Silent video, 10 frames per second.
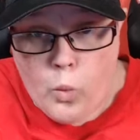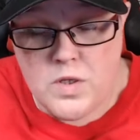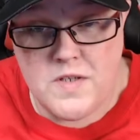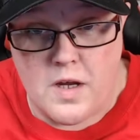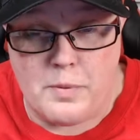
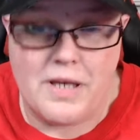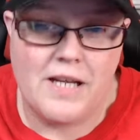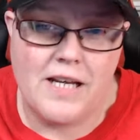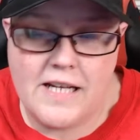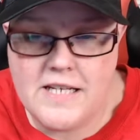What's up,
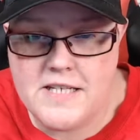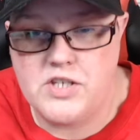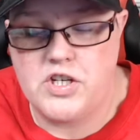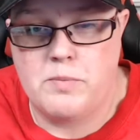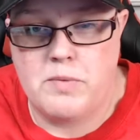ladies and
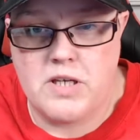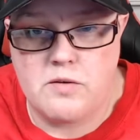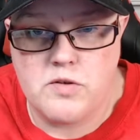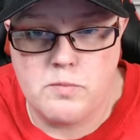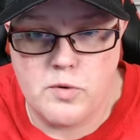gentlemen,
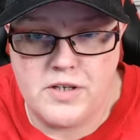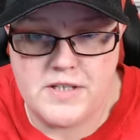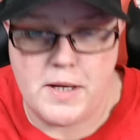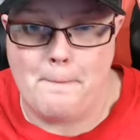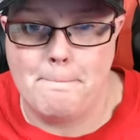girls and
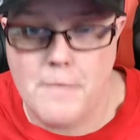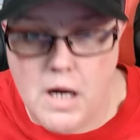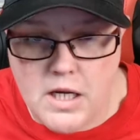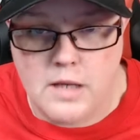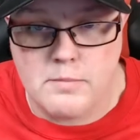boys? My
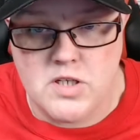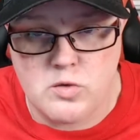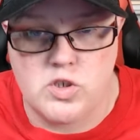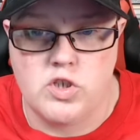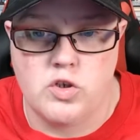name is
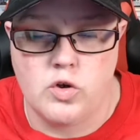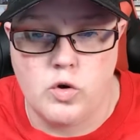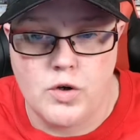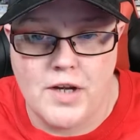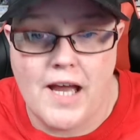Squishy
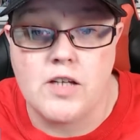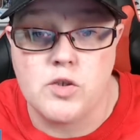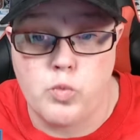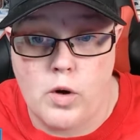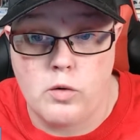Unicorn
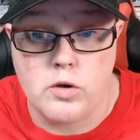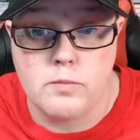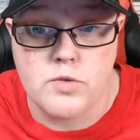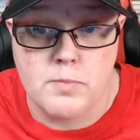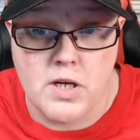and welcome
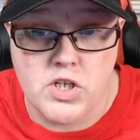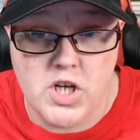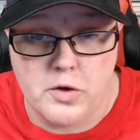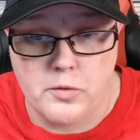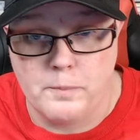to my
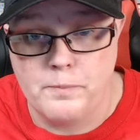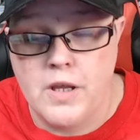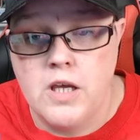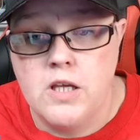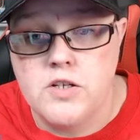channel.
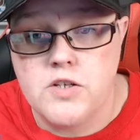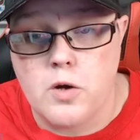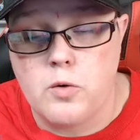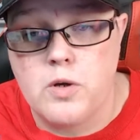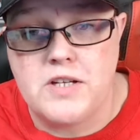
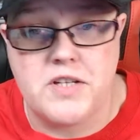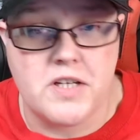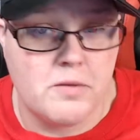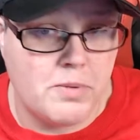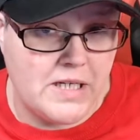So, it's a
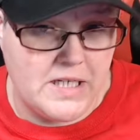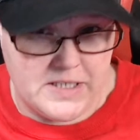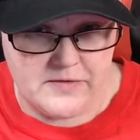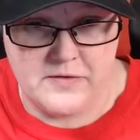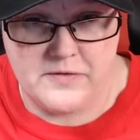completely
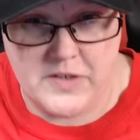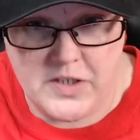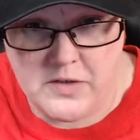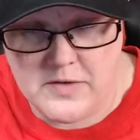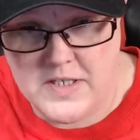different
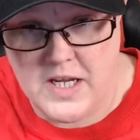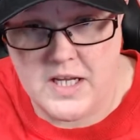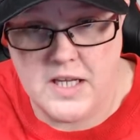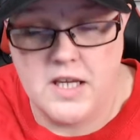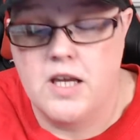video
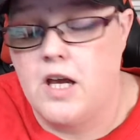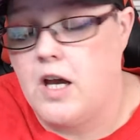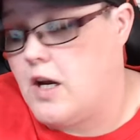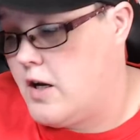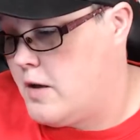today.
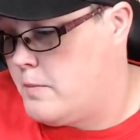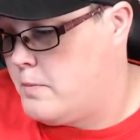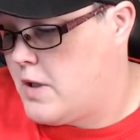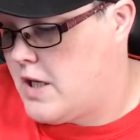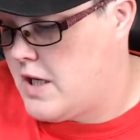Um,
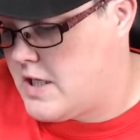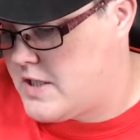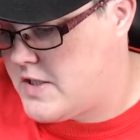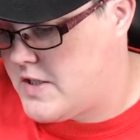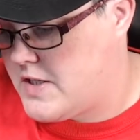
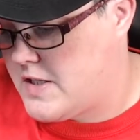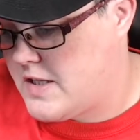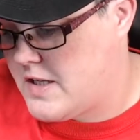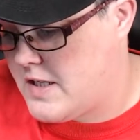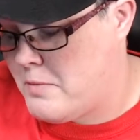it's
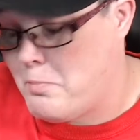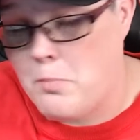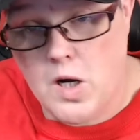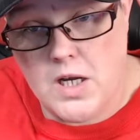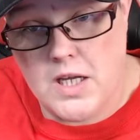
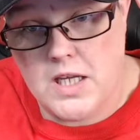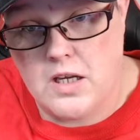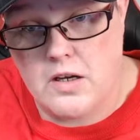my...